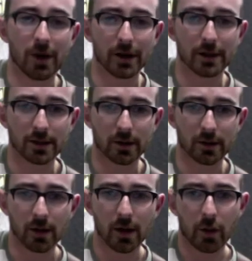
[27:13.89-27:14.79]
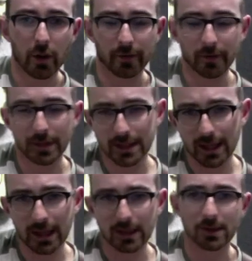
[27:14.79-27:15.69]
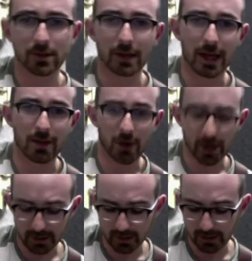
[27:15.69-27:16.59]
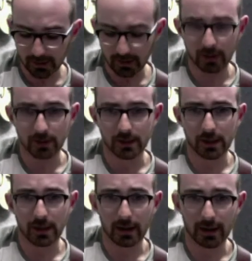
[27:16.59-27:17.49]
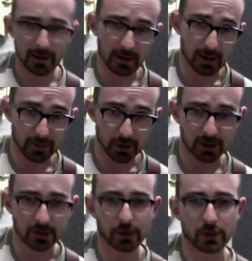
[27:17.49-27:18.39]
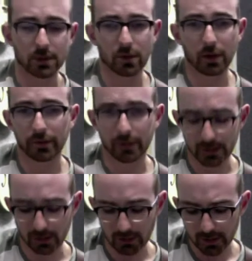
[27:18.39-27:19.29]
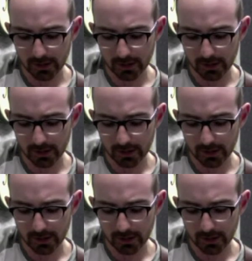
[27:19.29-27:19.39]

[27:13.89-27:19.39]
So we went from a C to an E minor using those harmonics, or those 12th frets across.